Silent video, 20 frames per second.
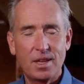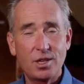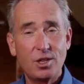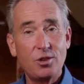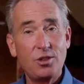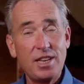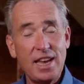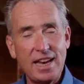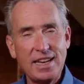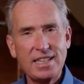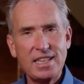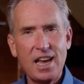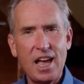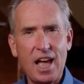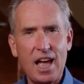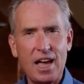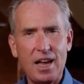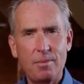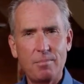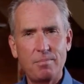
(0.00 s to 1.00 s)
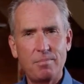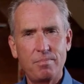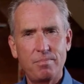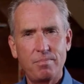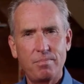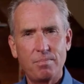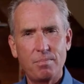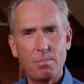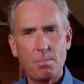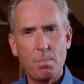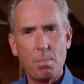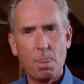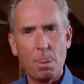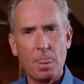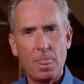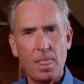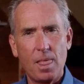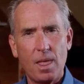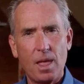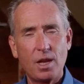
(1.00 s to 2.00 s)
to take time,
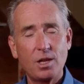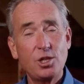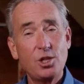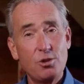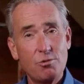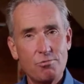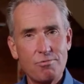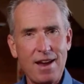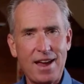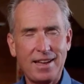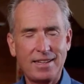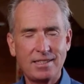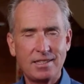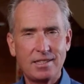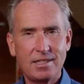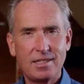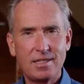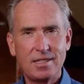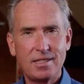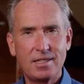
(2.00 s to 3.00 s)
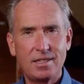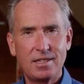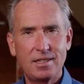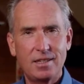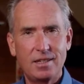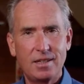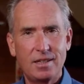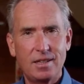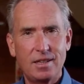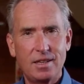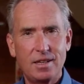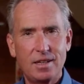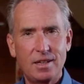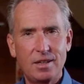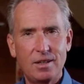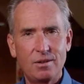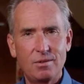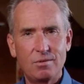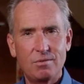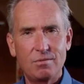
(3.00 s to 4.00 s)
to rest,
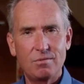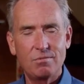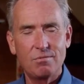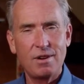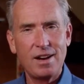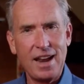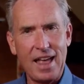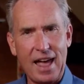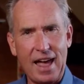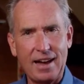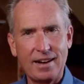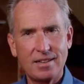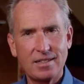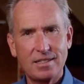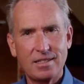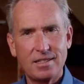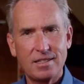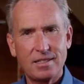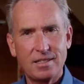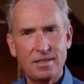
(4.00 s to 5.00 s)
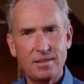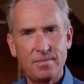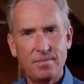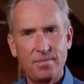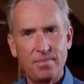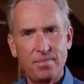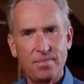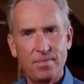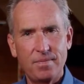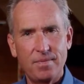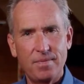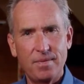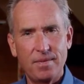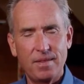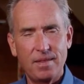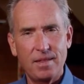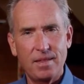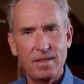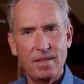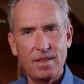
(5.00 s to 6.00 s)
relax,
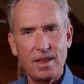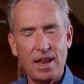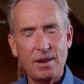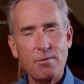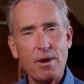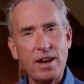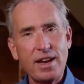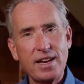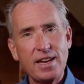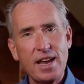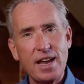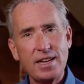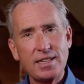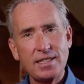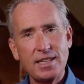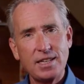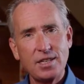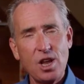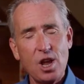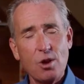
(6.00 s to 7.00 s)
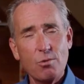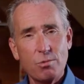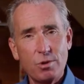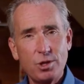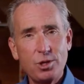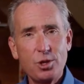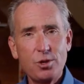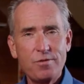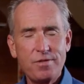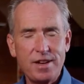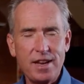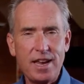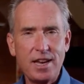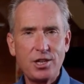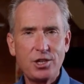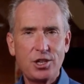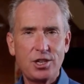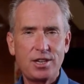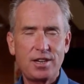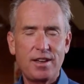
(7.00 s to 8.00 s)
and recognize that
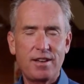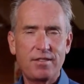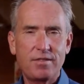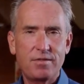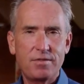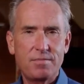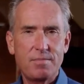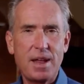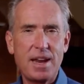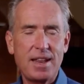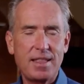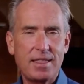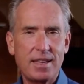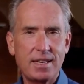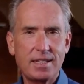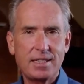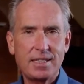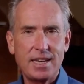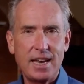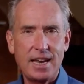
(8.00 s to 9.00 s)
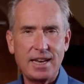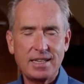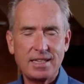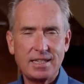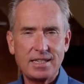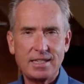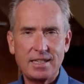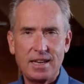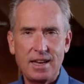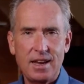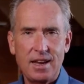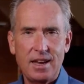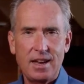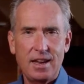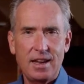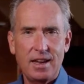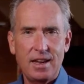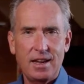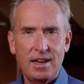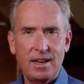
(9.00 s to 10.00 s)
rejuvenation of many things takes
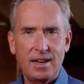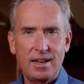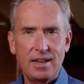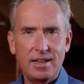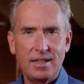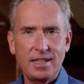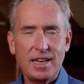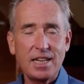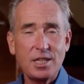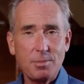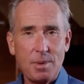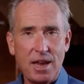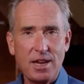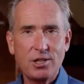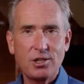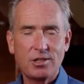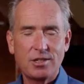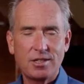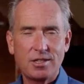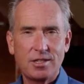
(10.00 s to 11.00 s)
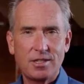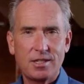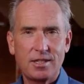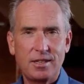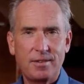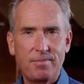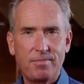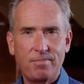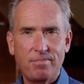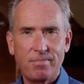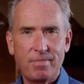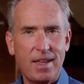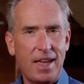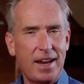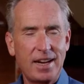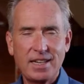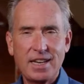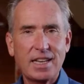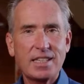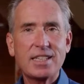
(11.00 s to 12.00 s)
patience,
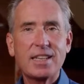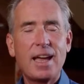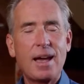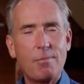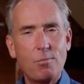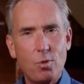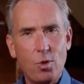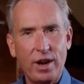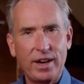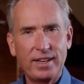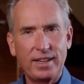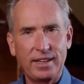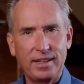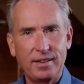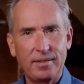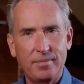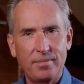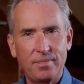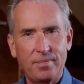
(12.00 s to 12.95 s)
and it doesn't come quickly.